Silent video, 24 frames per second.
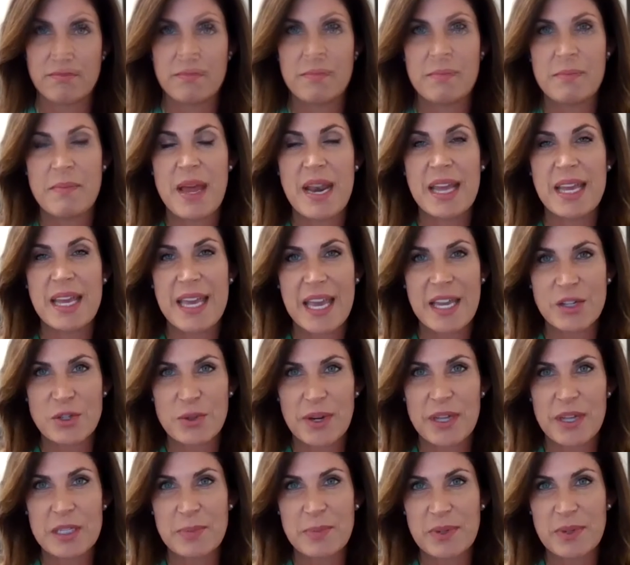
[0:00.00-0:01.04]
Medicaid
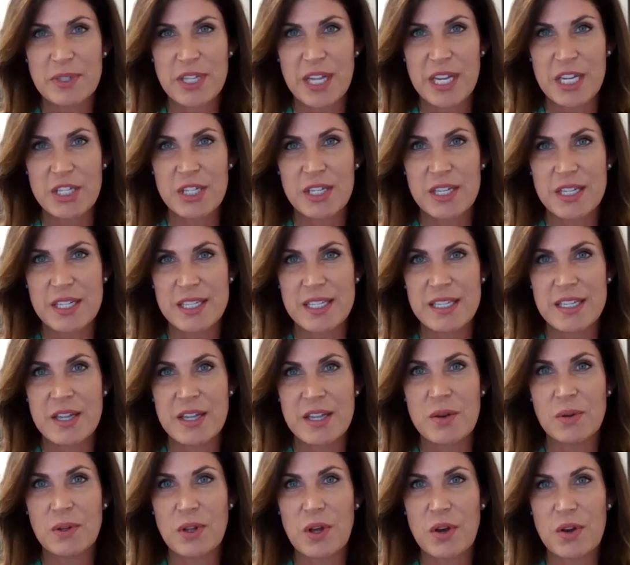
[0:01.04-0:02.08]
transportation is
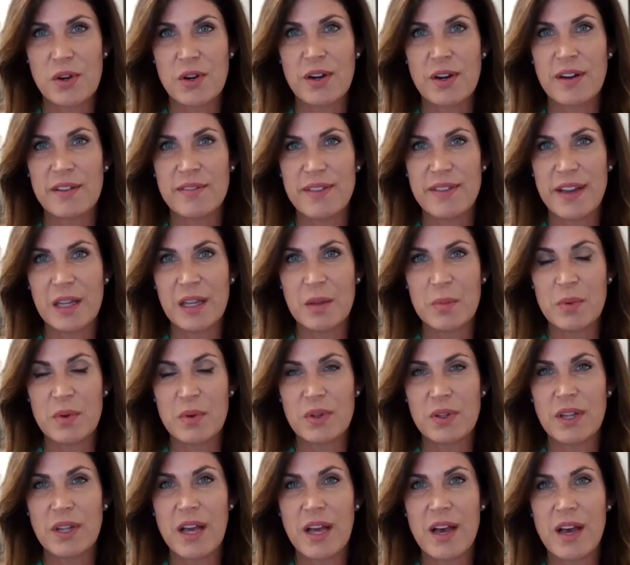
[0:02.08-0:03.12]
no longer
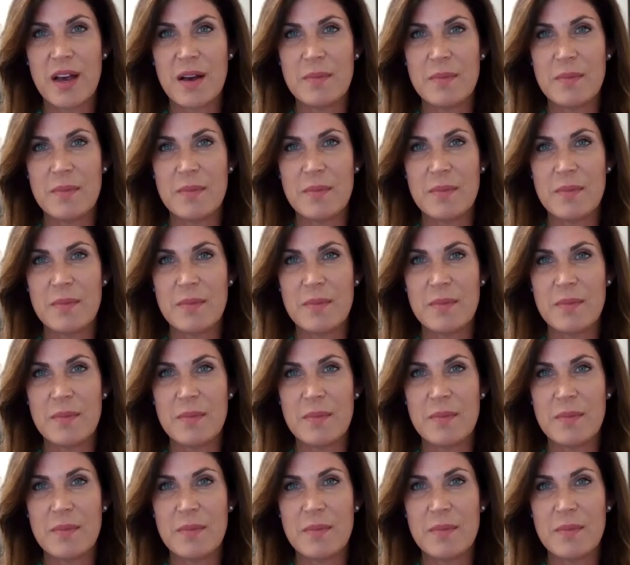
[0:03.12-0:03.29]
available.